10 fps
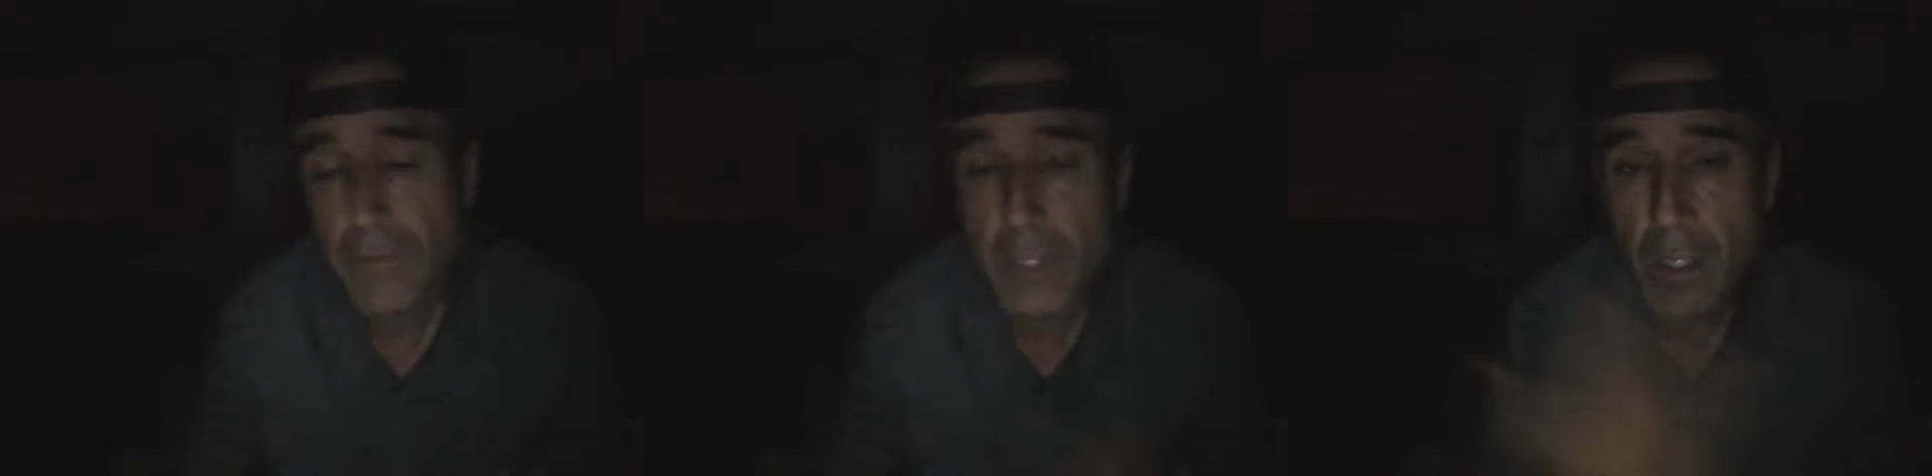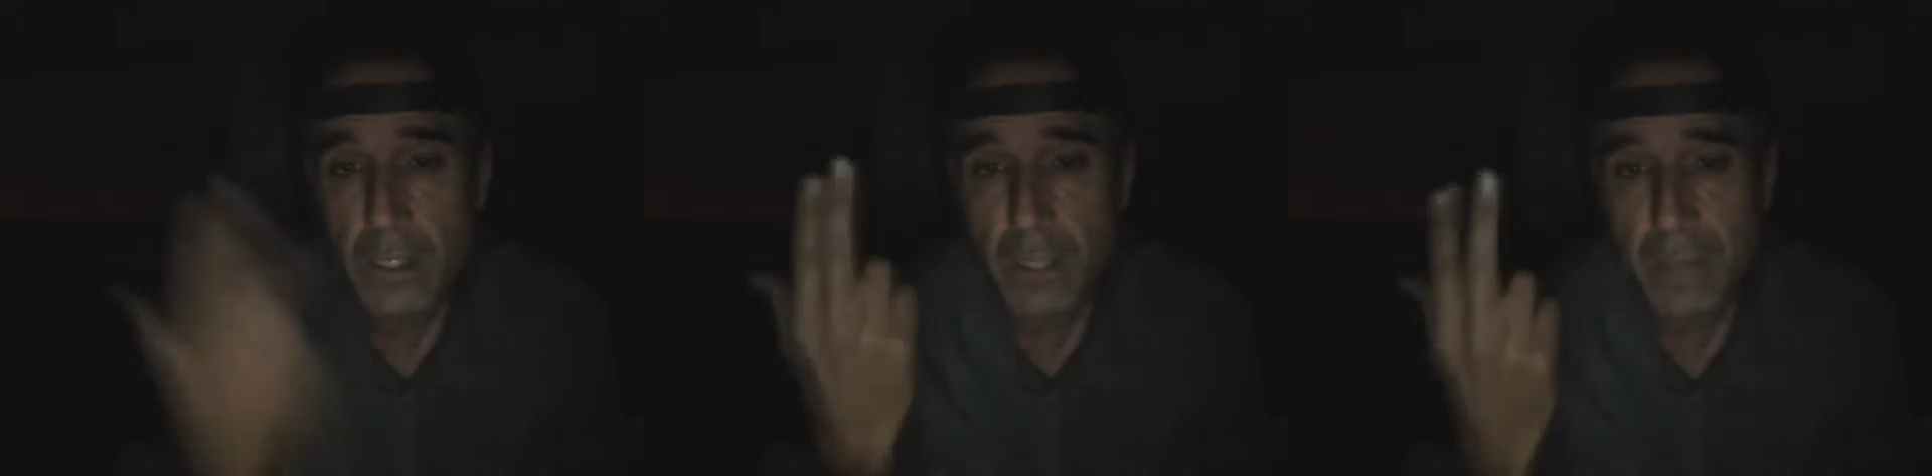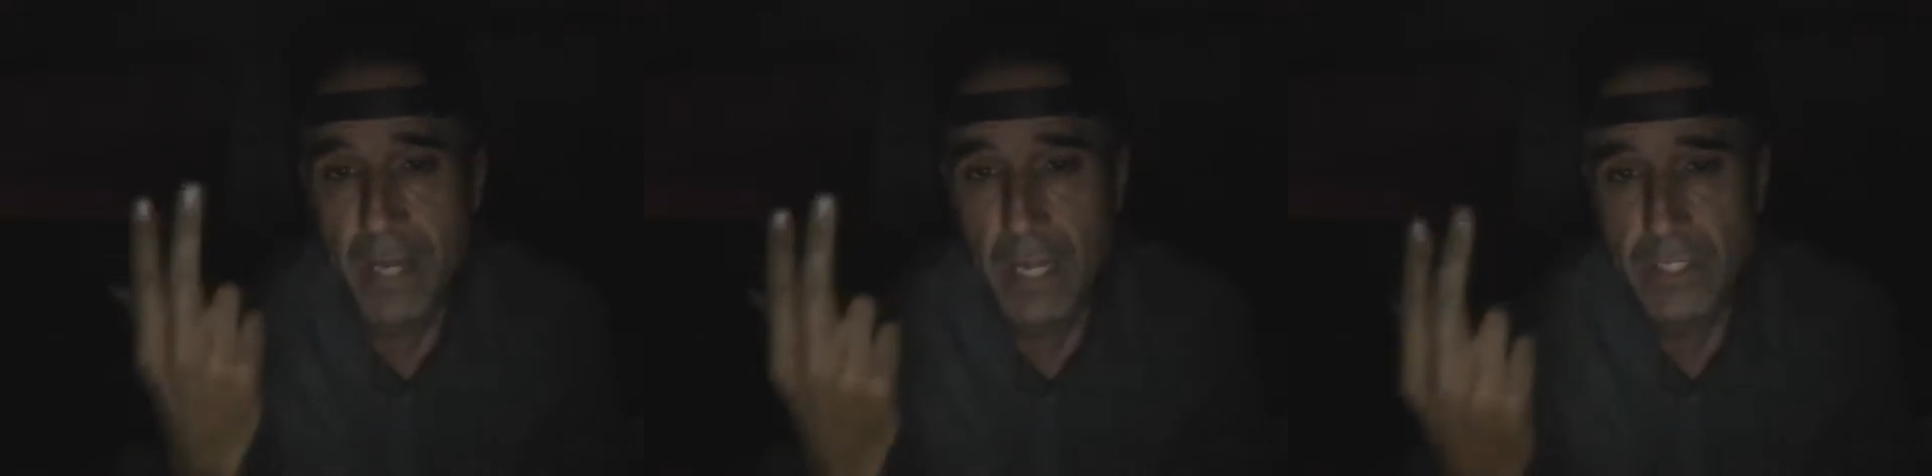me, it
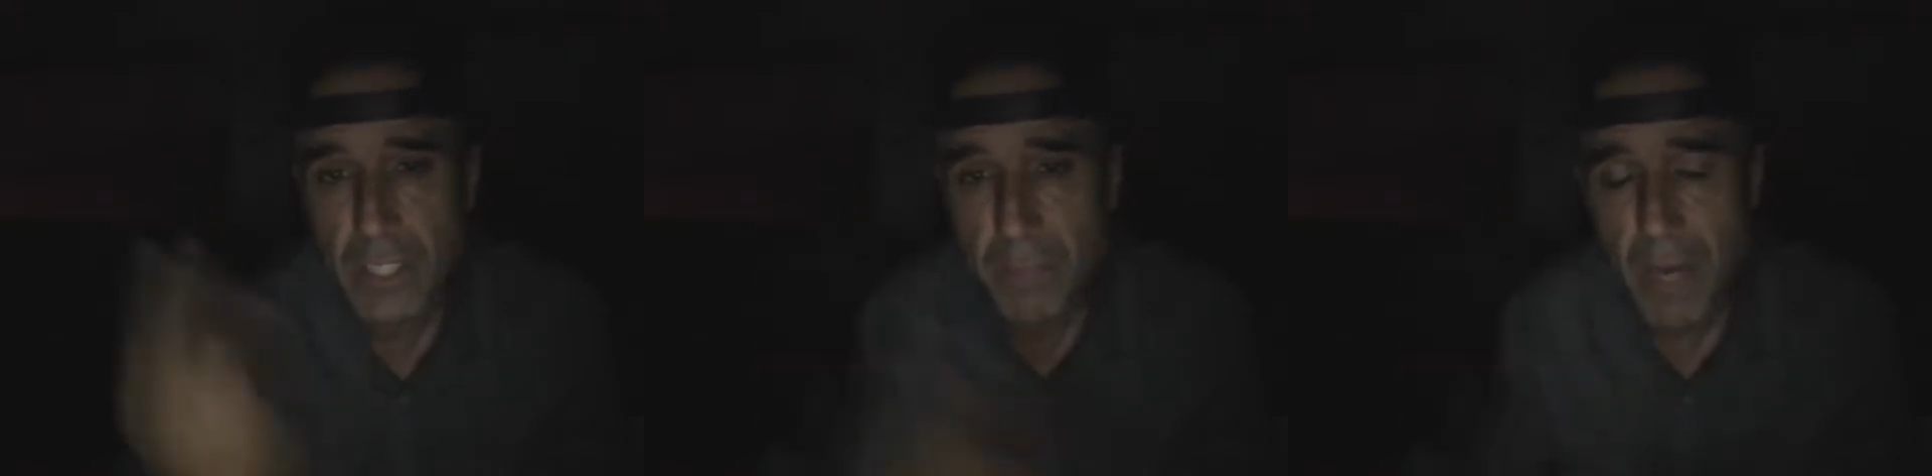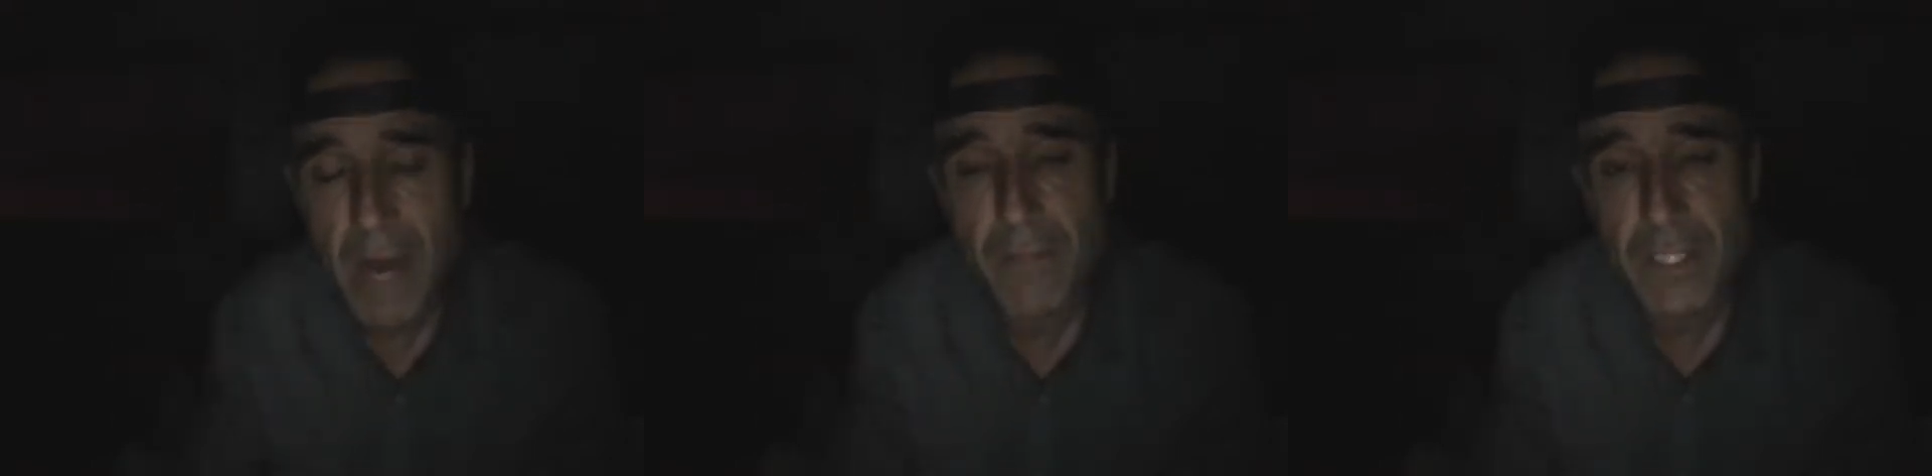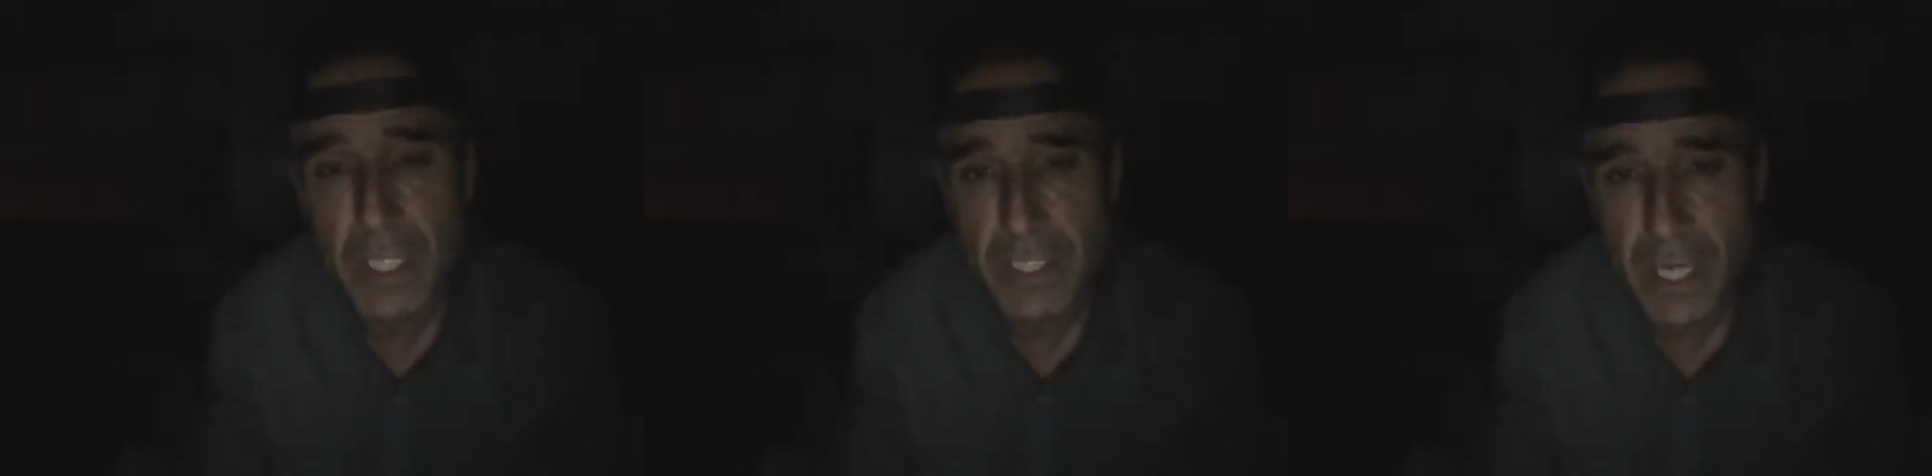seemed obvious I was going to have